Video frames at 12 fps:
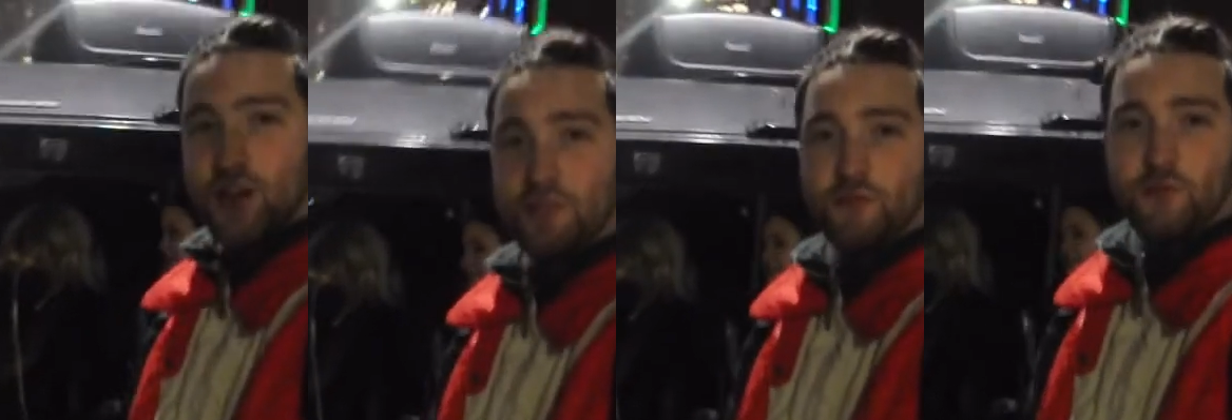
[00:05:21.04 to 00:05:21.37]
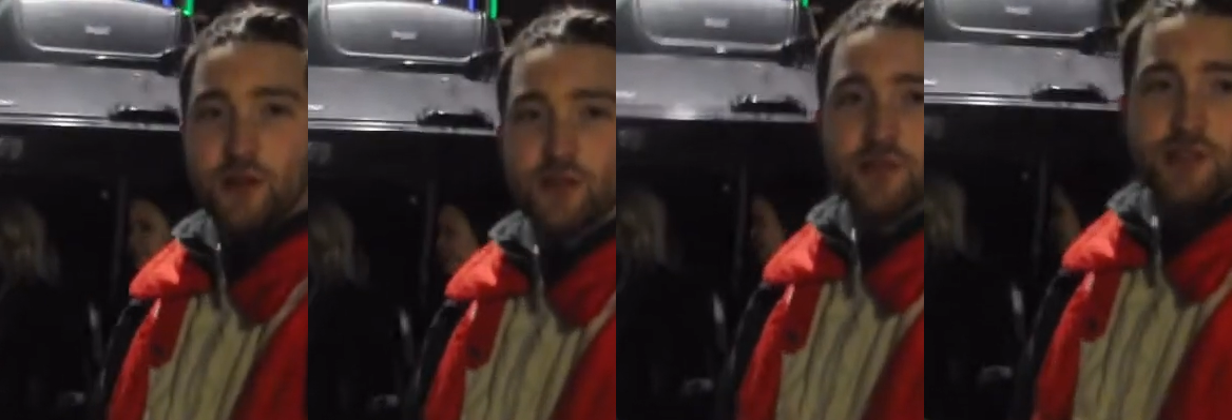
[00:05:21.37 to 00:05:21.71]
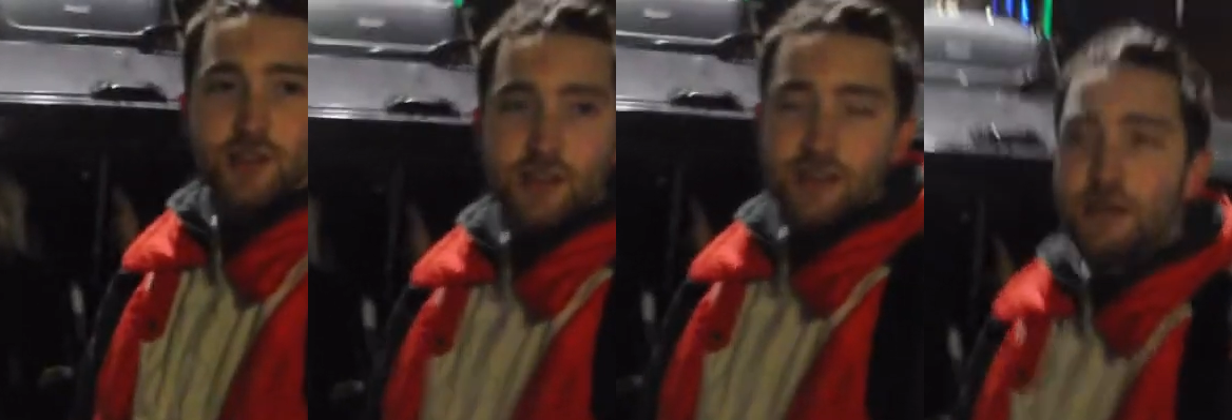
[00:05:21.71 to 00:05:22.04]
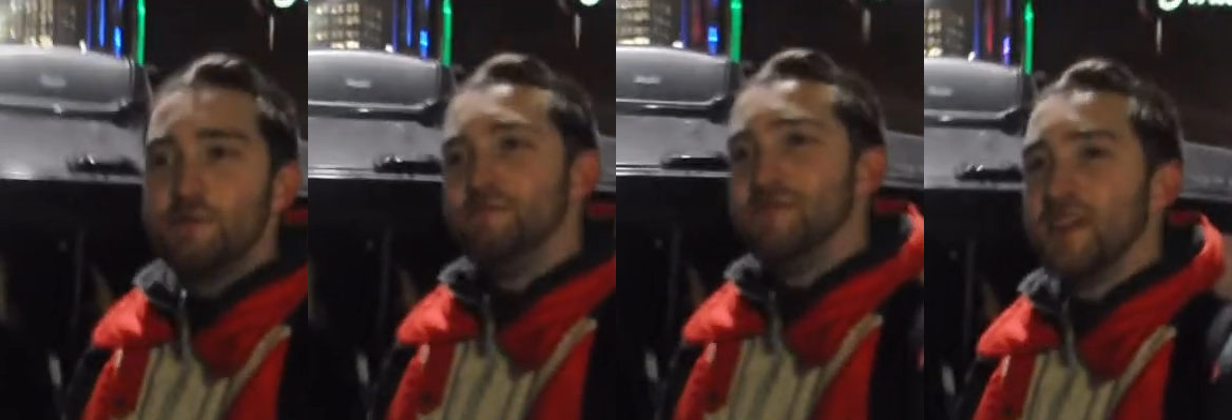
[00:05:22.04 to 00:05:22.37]
off the road.
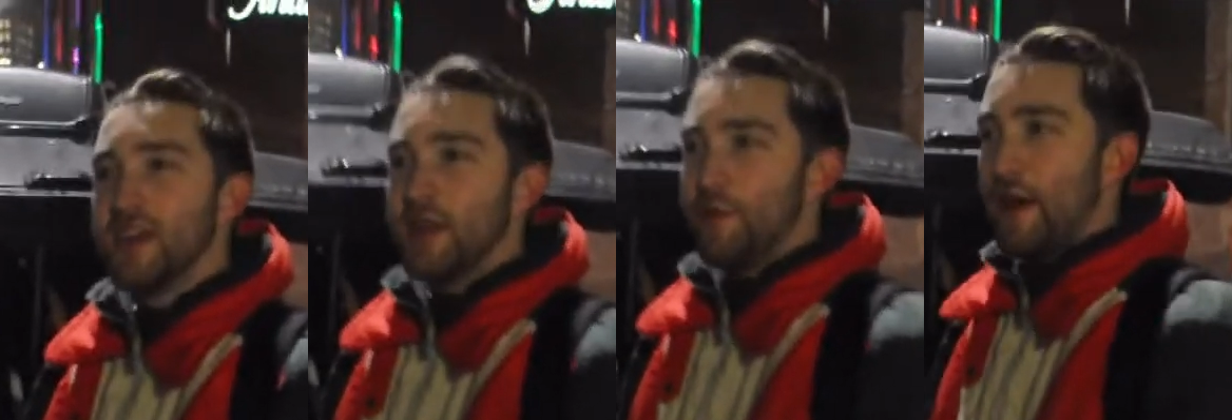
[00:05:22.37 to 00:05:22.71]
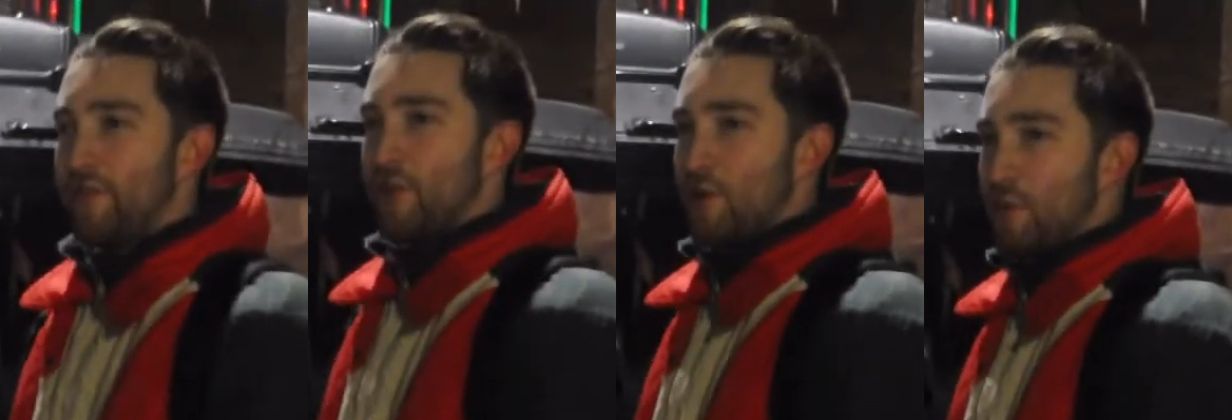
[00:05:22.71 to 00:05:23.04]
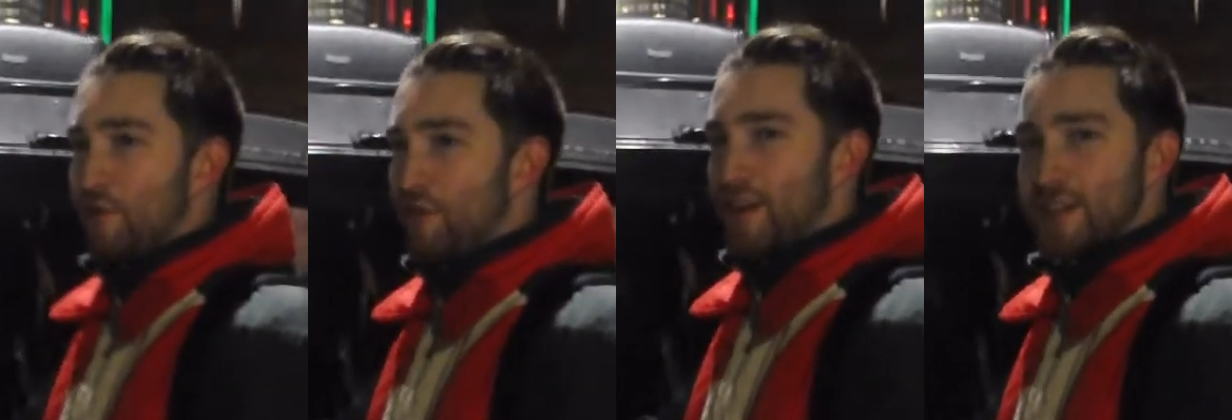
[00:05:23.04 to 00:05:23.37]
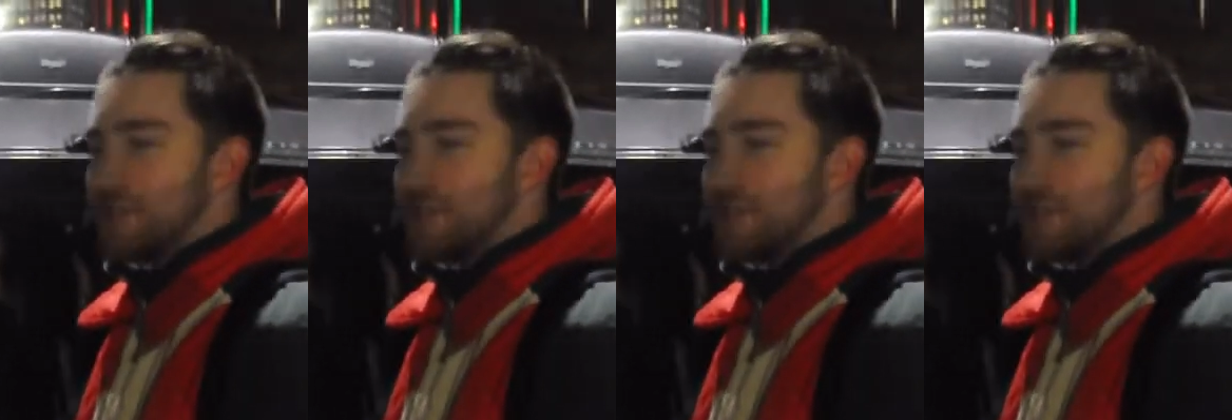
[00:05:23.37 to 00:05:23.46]
All right. I have it on my face.